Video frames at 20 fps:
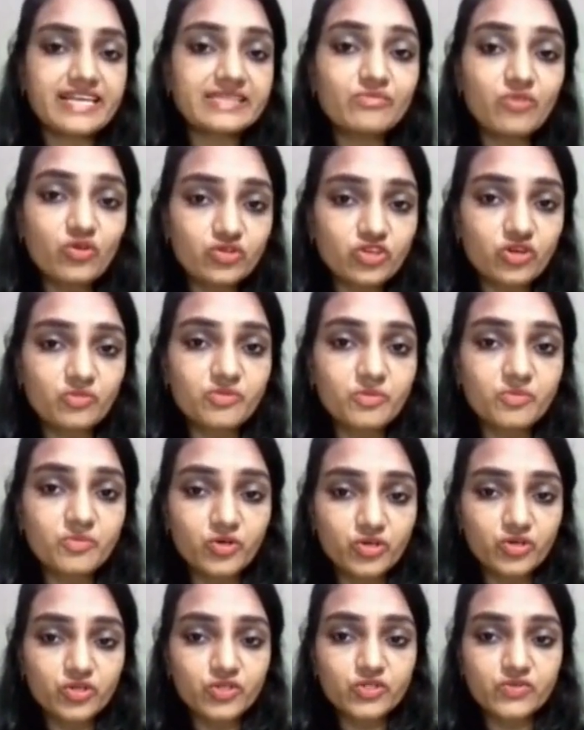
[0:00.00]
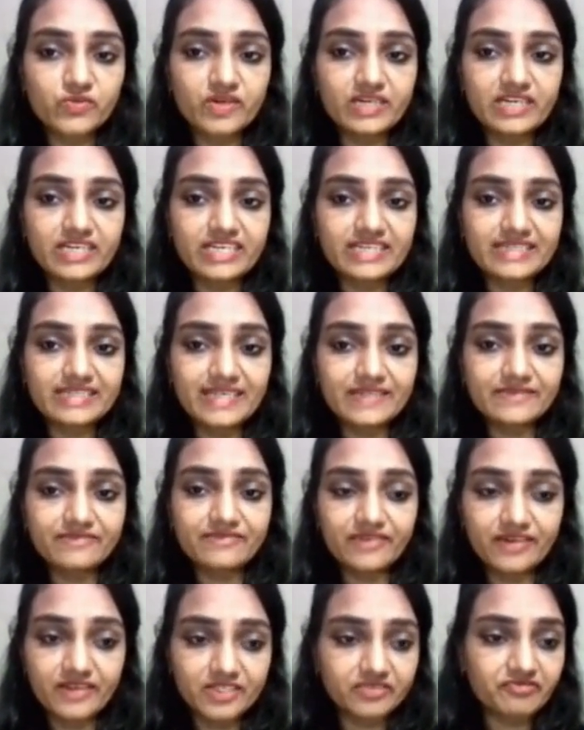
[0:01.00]
both of the protozoan disease.
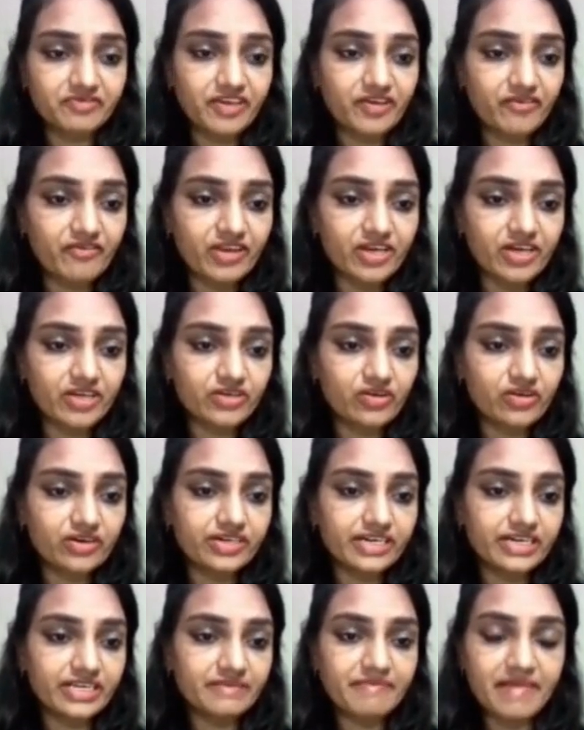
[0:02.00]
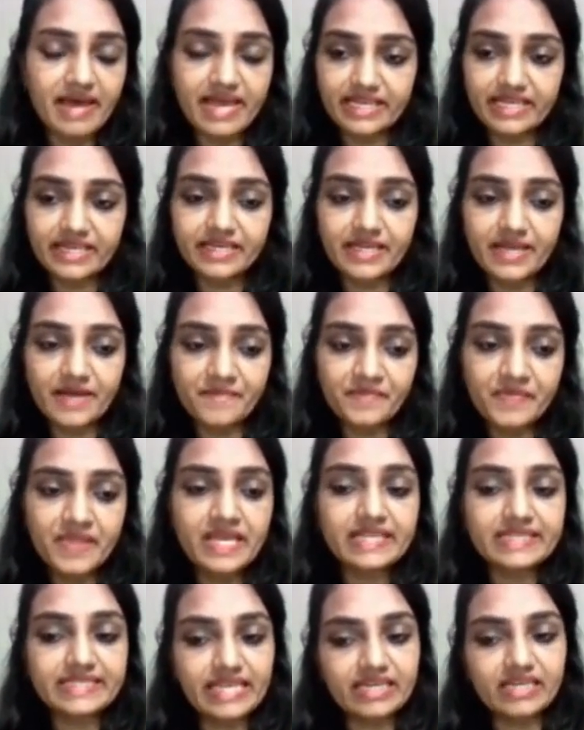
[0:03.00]
First we have learned already malaria.
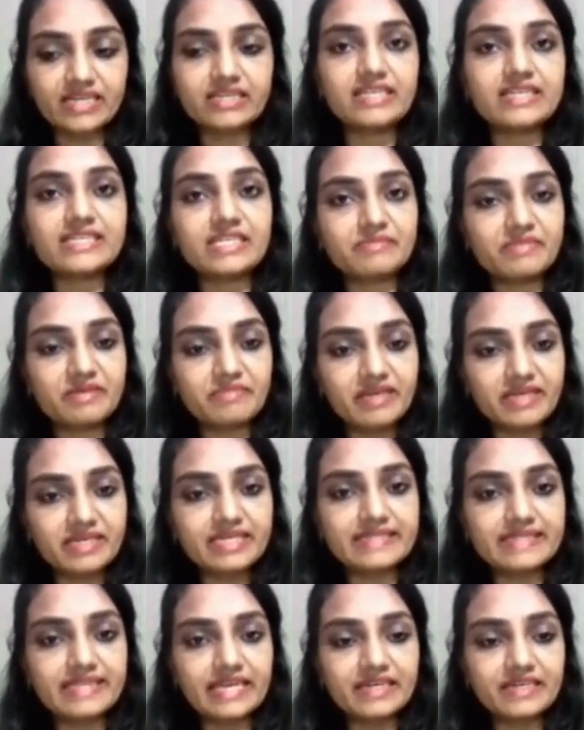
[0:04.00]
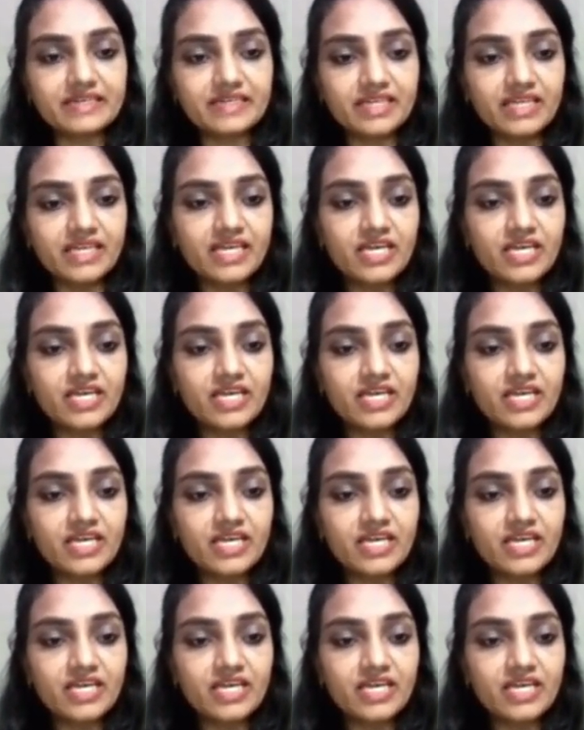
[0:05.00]
Second is amoebic dysentery.